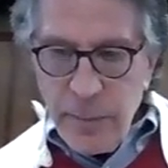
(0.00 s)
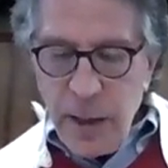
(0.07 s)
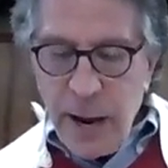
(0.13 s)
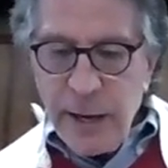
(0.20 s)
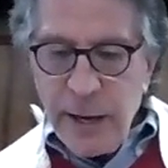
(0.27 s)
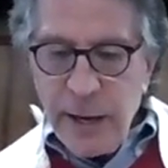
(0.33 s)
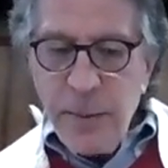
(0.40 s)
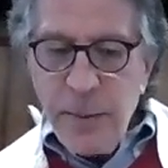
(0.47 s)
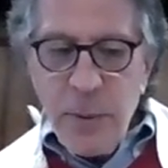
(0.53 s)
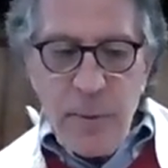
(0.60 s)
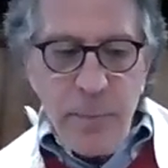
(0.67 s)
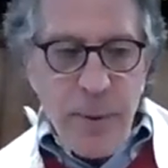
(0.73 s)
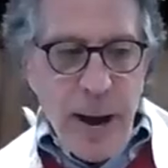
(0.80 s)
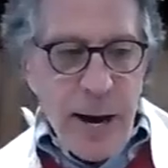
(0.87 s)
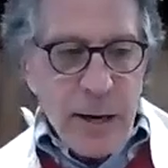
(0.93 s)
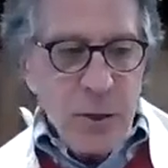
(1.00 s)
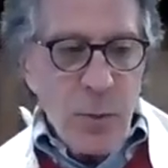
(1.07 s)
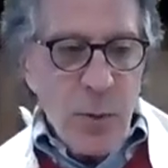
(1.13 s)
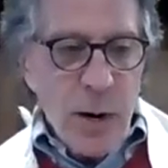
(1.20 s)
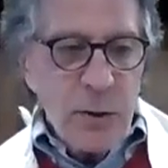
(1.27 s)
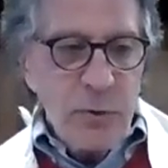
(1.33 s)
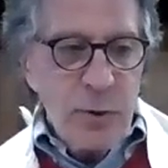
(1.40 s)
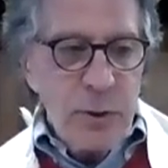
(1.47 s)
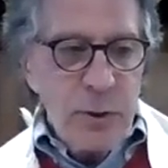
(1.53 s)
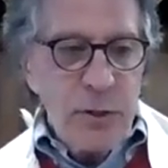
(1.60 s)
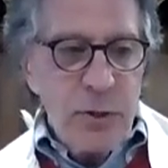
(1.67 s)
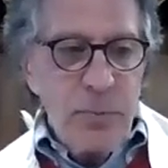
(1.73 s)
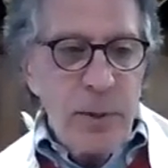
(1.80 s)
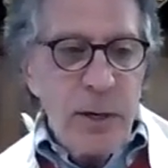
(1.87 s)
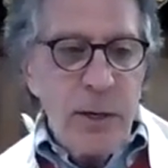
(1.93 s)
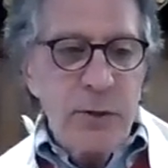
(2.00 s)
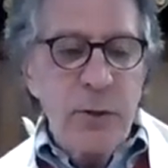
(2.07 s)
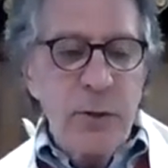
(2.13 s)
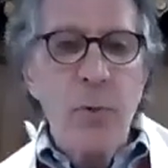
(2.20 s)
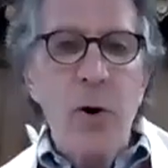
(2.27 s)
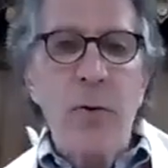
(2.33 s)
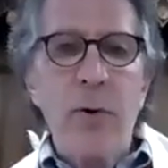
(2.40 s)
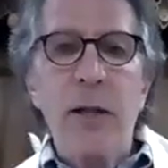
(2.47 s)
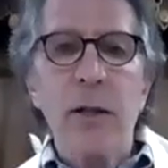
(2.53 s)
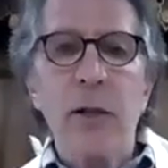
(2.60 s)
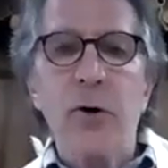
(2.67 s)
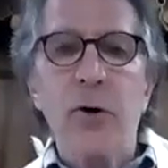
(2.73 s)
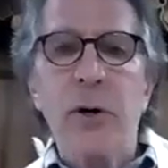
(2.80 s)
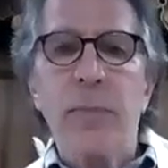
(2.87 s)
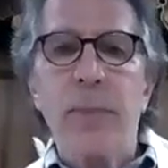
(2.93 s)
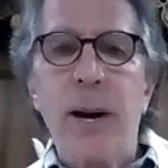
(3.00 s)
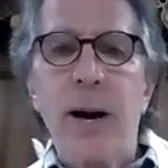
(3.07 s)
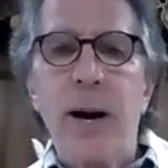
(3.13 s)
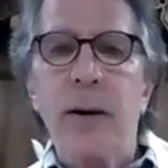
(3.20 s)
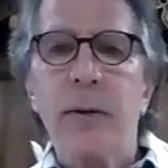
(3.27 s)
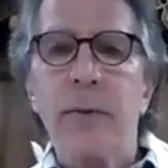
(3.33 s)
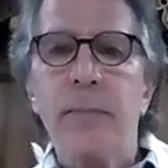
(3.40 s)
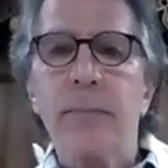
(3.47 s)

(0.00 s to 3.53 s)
I keep coming back to our tradition because the more I learn about it,